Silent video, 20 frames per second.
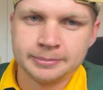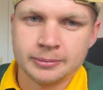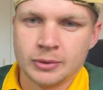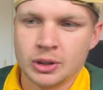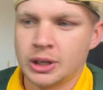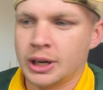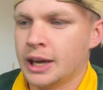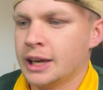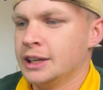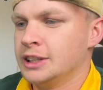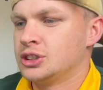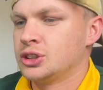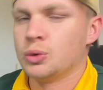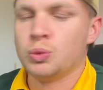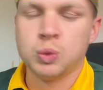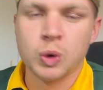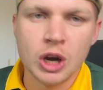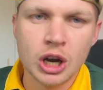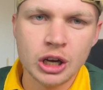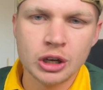Okay, he's a
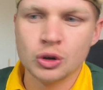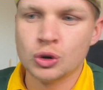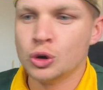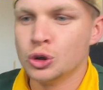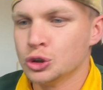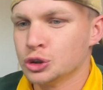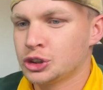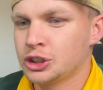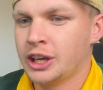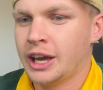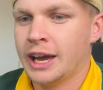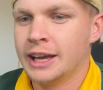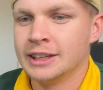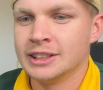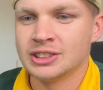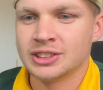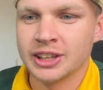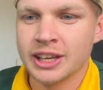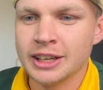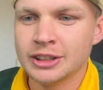workhorse and
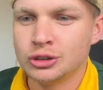he's there